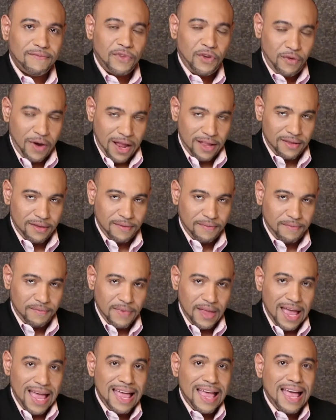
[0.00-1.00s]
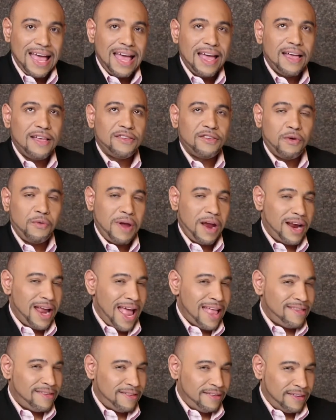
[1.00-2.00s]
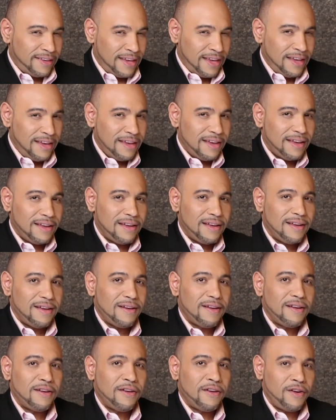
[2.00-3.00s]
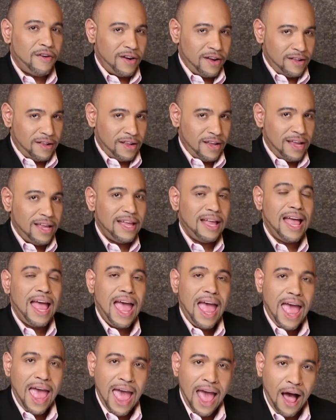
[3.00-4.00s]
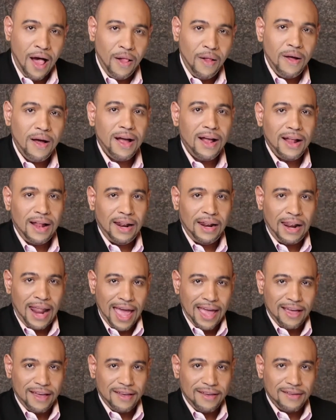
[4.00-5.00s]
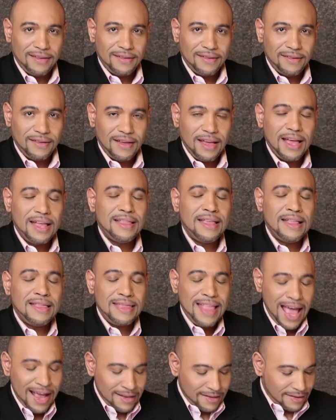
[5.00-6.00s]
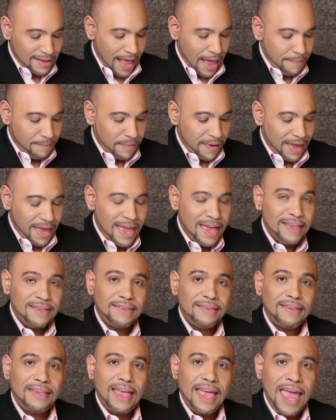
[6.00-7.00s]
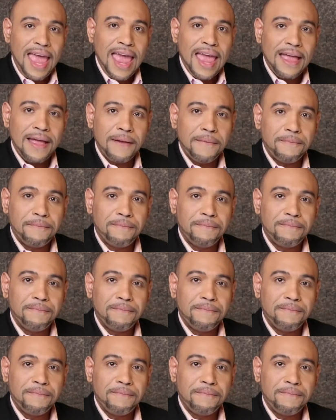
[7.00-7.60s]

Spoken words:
Great. So we are at C, currently, L, like. The next step is A.